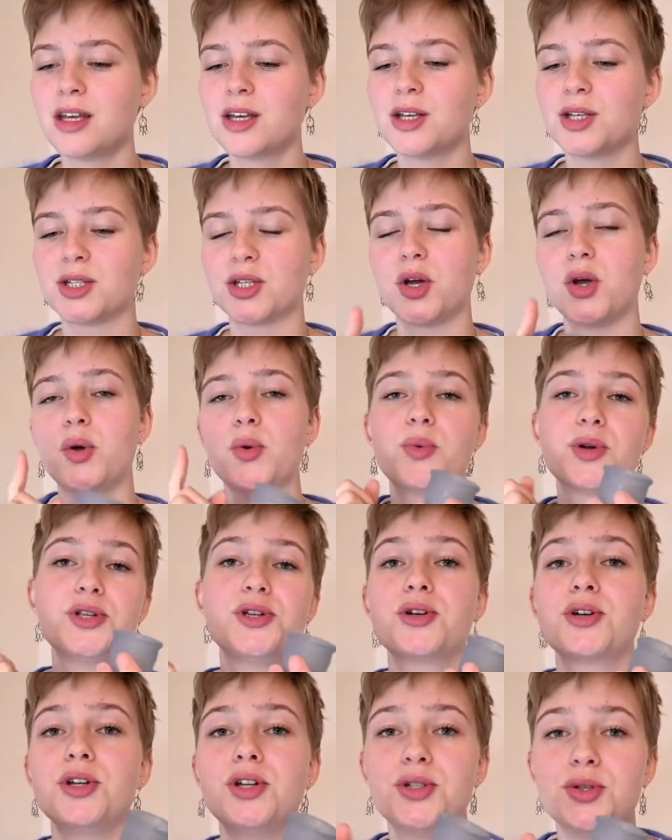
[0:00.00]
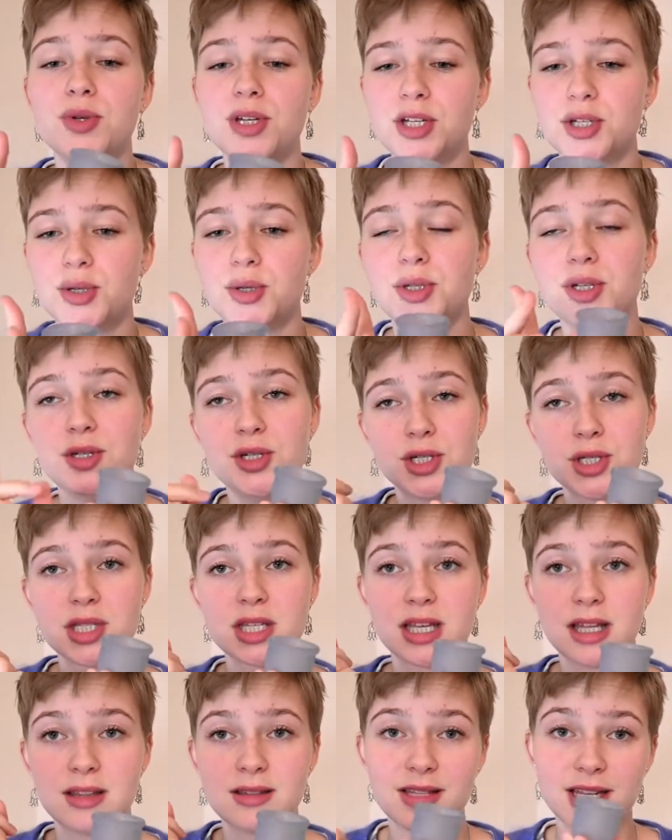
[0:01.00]
So what you're going to do is you just
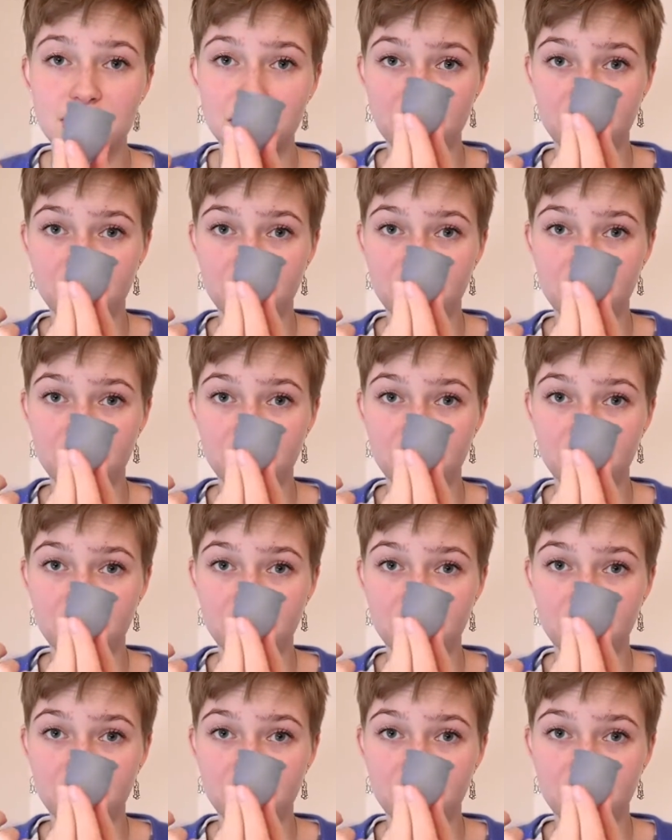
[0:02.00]
can take your